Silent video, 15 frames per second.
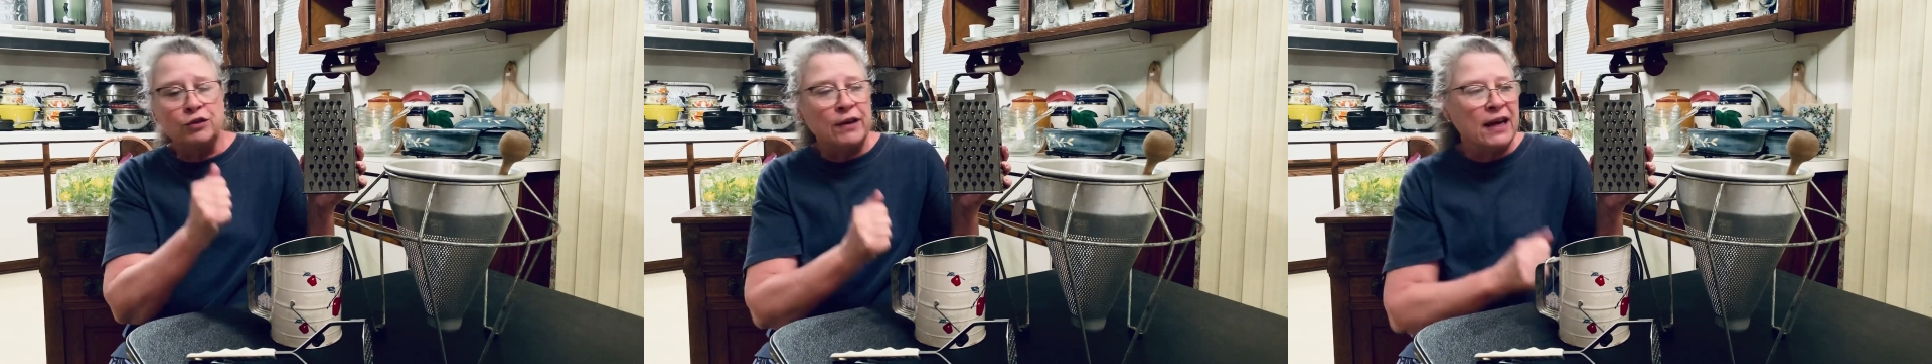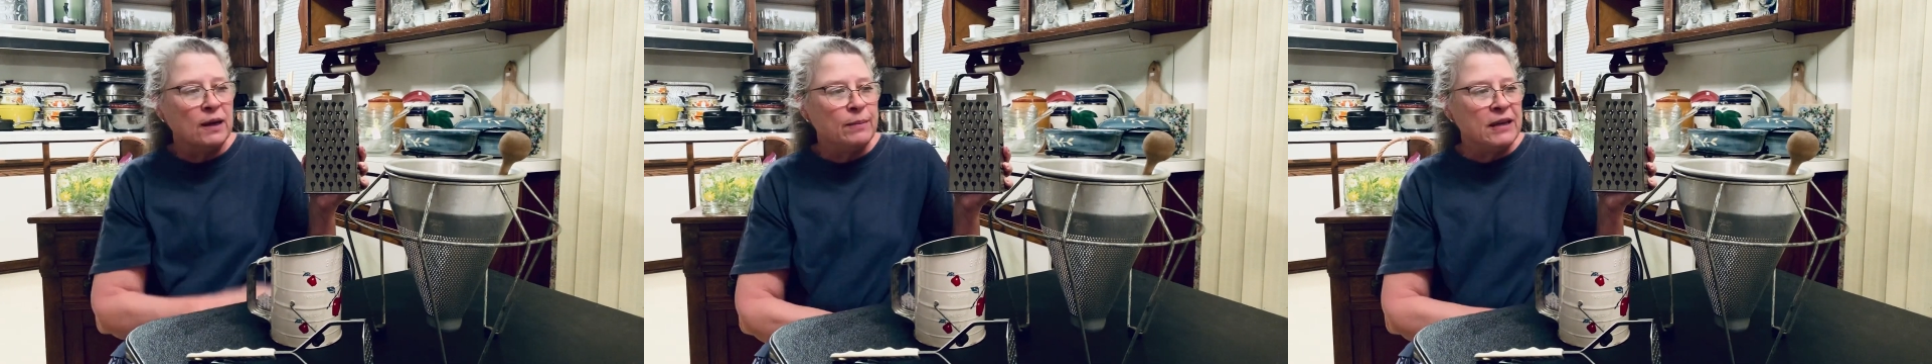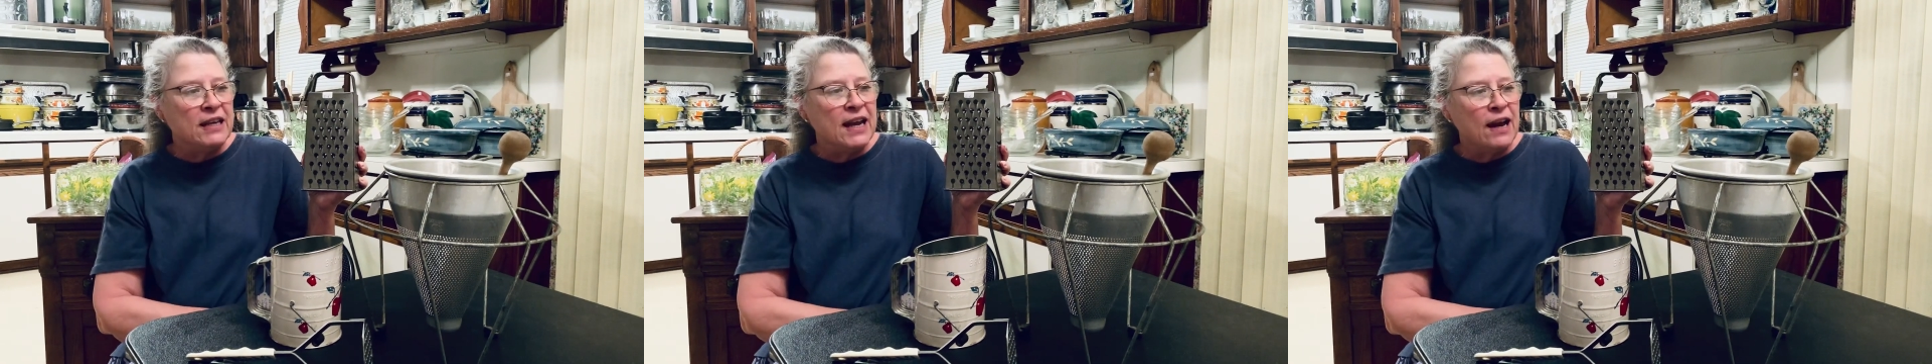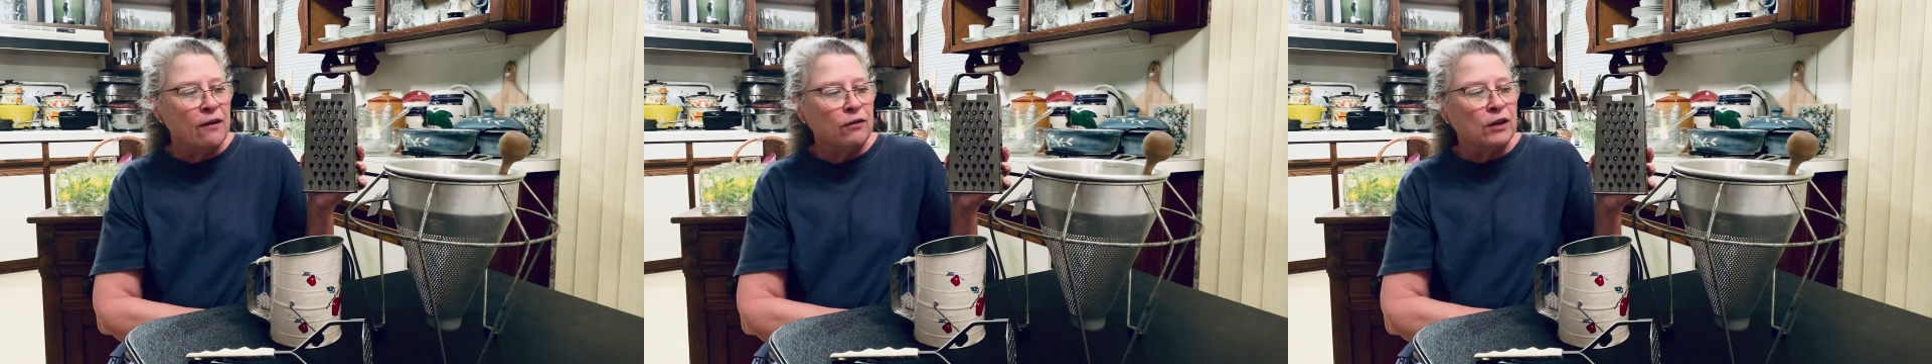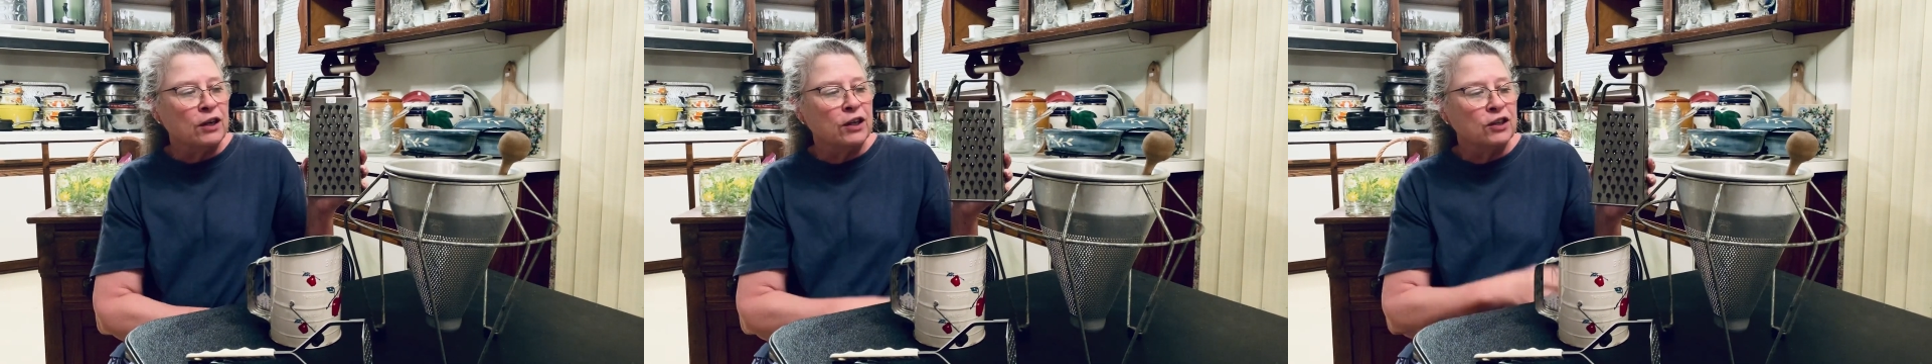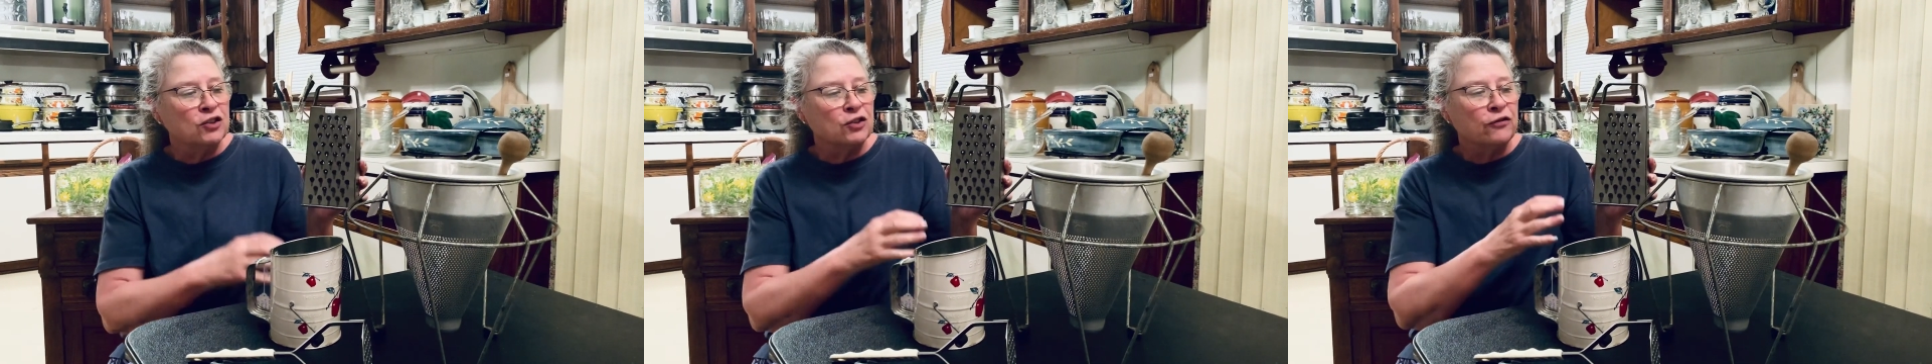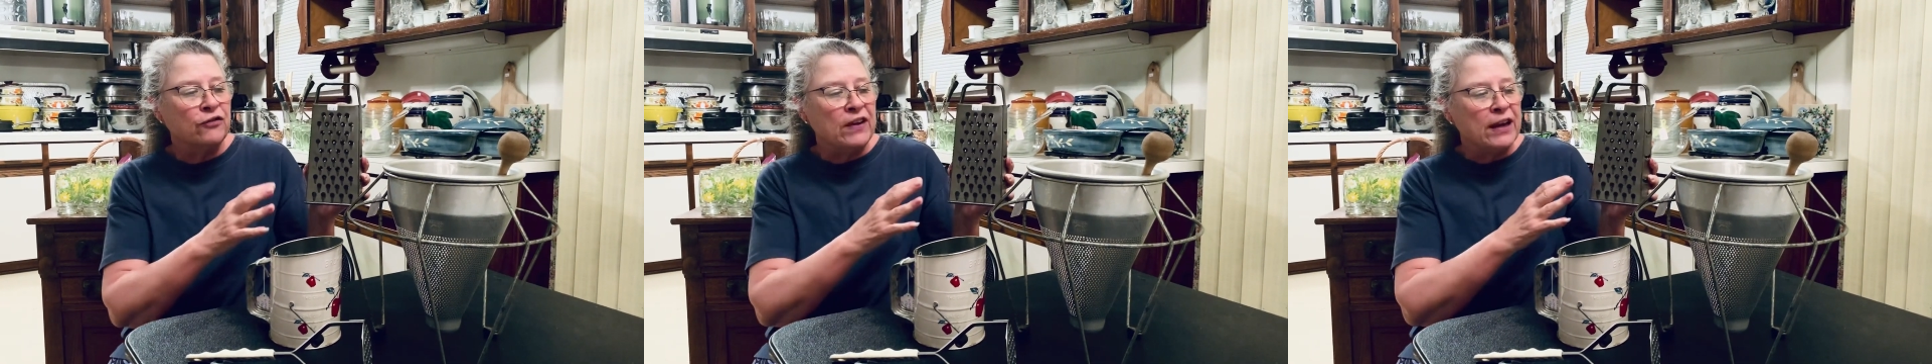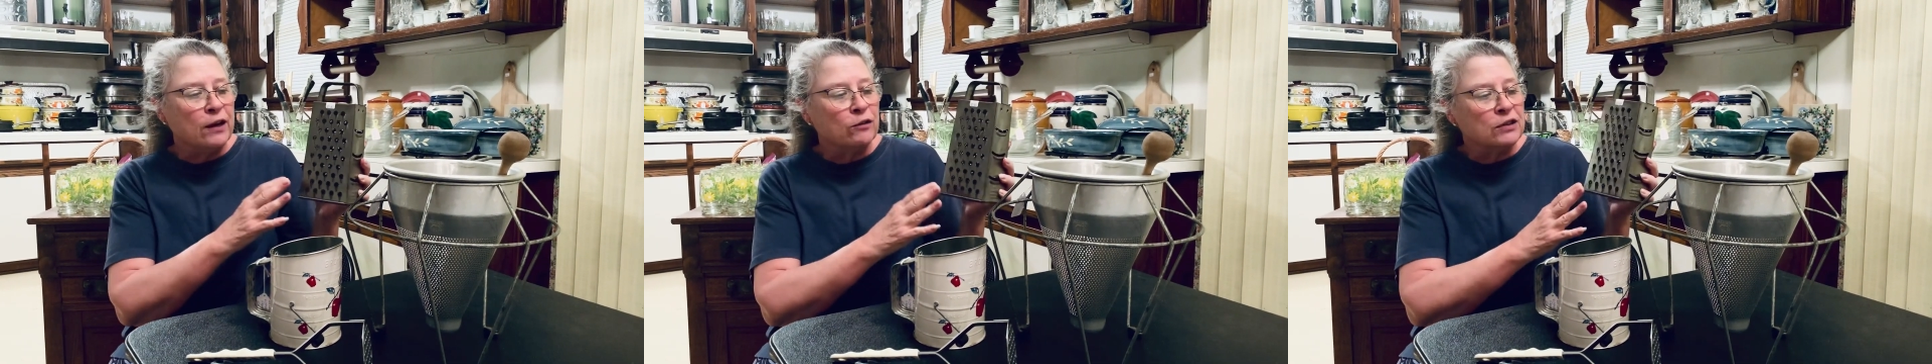You had to be careful and cut your
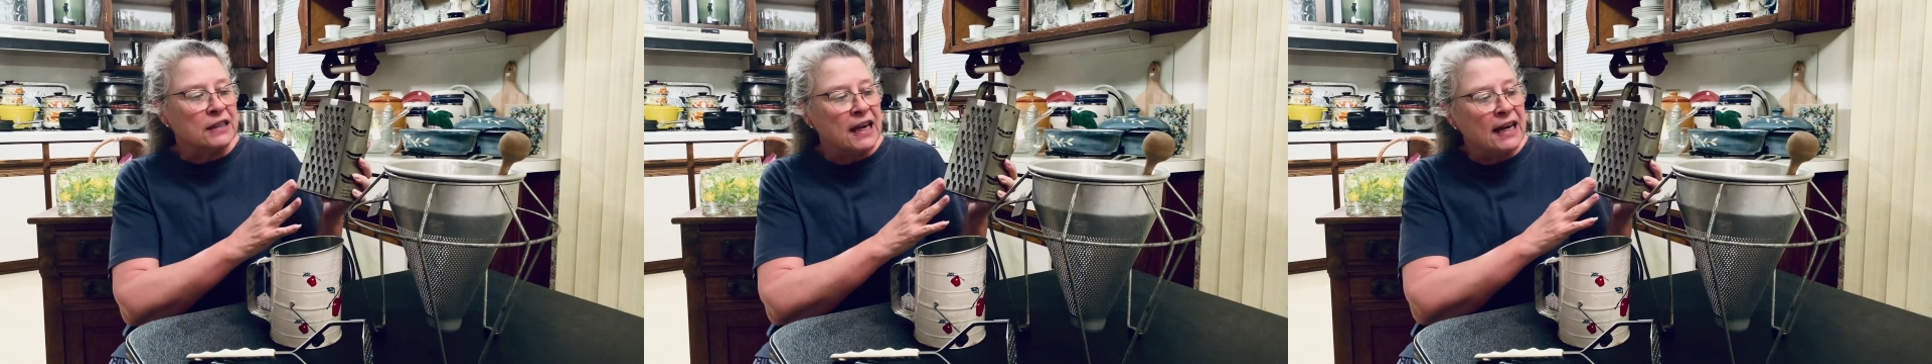fingers.